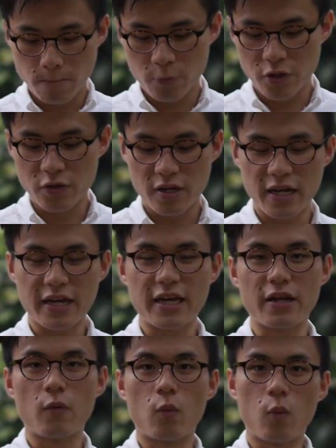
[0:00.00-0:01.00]
when you click
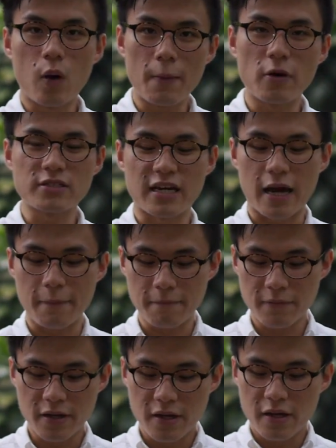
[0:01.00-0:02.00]
it one more time,
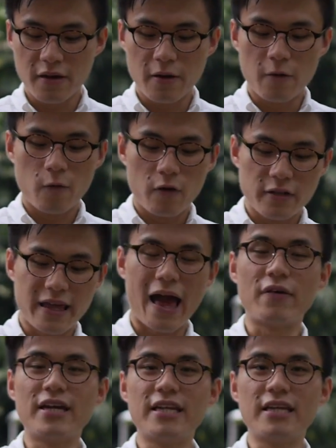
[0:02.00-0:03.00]
the
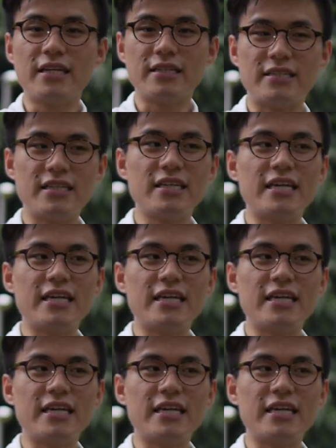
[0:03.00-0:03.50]
LED